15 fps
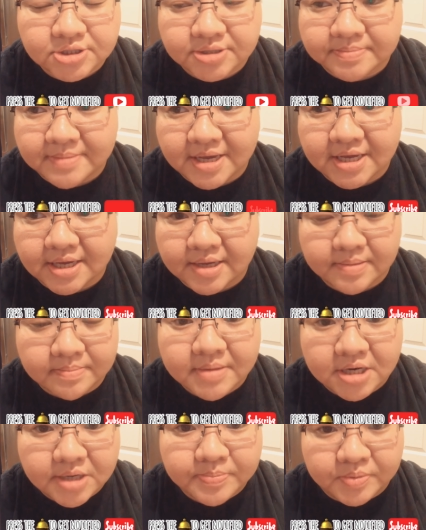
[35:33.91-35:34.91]
to make it
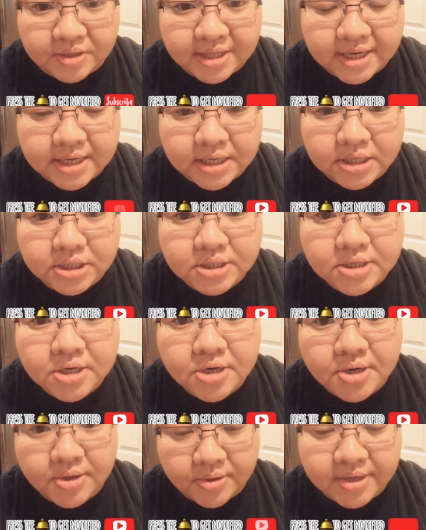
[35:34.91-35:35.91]
manipulated.
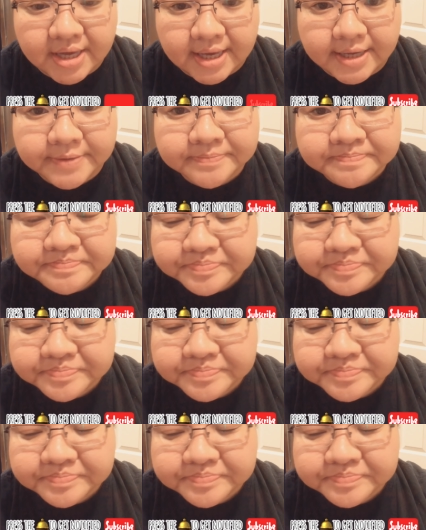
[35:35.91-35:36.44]
Okay?